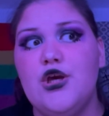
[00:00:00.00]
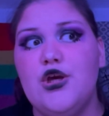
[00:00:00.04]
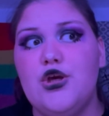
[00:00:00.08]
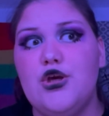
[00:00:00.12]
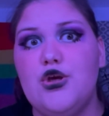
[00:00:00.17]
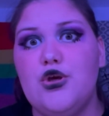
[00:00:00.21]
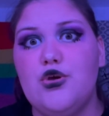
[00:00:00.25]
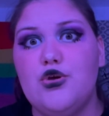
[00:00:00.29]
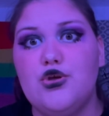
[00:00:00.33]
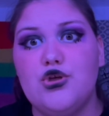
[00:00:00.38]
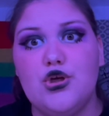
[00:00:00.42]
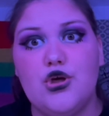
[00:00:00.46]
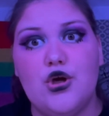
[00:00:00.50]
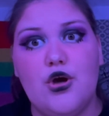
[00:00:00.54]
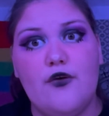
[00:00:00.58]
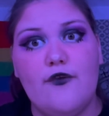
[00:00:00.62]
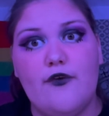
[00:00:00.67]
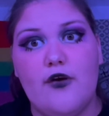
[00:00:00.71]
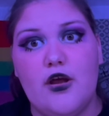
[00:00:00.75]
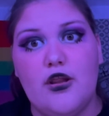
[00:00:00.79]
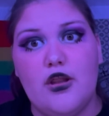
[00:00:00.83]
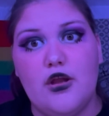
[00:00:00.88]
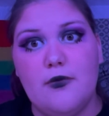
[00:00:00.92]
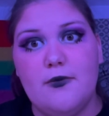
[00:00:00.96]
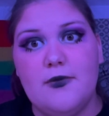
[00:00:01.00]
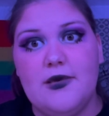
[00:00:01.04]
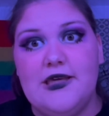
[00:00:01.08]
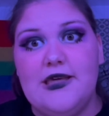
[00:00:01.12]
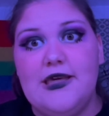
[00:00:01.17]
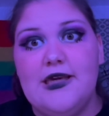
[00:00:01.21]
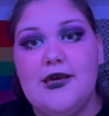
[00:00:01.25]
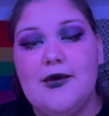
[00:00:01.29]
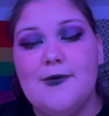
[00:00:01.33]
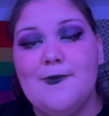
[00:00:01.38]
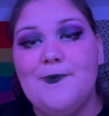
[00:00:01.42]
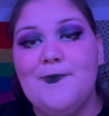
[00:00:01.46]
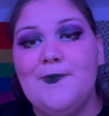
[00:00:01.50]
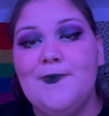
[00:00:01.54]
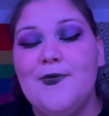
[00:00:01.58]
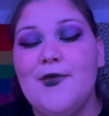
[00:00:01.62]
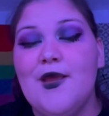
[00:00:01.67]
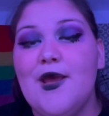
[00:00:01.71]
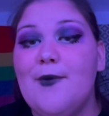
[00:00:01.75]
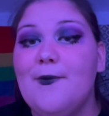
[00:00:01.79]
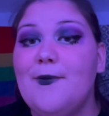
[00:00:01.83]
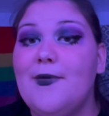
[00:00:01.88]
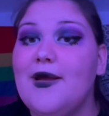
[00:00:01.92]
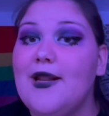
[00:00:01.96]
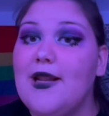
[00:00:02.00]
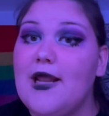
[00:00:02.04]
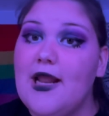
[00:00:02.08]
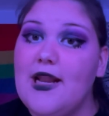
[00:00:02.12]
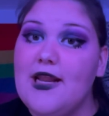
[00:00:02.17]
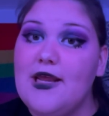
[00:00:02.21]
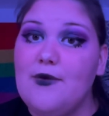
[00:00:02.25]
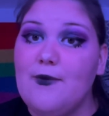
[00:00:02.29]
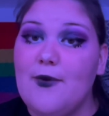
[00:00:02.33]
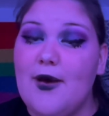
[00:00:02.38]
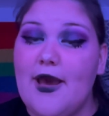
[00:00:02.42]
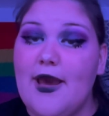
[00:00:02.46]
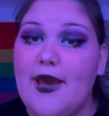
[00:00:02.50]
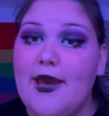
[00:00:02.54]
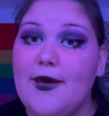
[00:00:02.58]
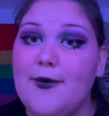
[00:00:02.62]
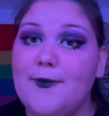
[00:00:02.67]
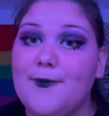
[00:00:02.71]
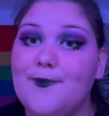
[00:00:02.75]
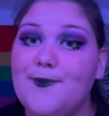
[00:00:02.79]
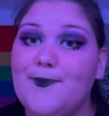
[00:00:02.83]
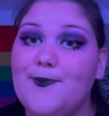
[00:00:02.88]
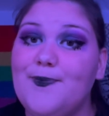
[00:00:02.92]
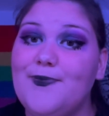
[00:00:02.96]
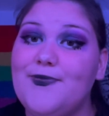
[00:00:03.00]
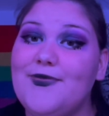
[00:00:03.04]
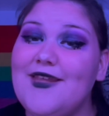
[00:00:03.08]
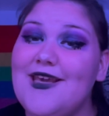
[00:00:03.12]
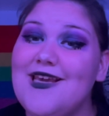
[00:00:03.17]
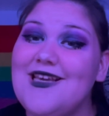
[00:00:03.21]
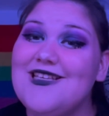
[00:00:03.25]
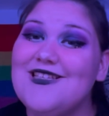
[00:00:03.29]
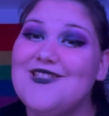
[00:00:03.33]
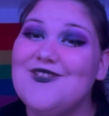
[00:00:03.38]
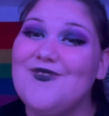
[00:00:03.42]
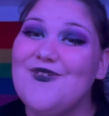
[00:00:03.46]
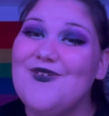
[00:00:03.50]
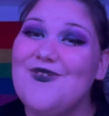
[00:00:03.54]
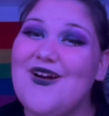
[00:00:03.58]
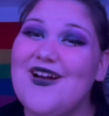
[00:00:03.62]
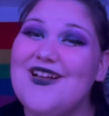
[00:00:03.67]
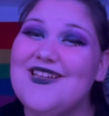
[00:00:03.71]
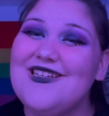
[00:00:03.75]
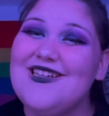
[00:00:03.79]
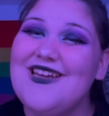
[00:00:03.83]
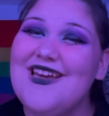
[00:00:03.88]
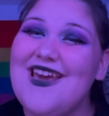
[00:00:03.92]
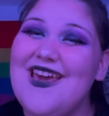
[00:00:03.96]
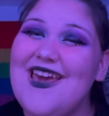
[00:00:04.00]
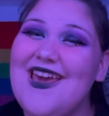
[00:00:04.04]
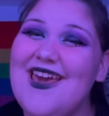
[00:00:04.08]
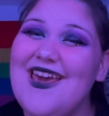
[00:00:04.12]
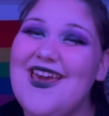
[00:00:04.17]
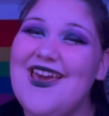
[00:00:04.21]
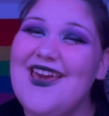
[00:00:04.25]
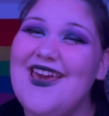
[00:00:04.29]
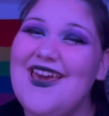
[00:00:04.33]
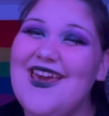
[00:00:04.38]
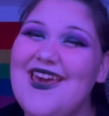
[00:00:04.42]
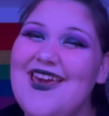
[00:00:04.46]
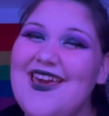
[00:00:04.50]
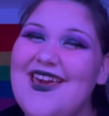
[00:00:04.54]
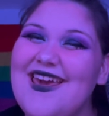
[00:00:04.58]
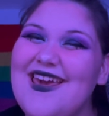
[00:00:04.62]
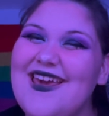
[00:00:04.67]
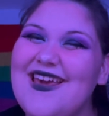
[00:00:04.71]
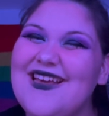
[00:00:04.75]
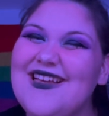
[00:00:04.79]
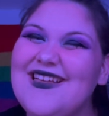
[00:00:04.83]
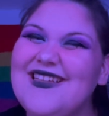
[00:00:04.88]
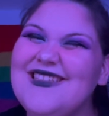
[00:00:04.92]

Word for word: you should go follow me. But anyway, thanks for watching.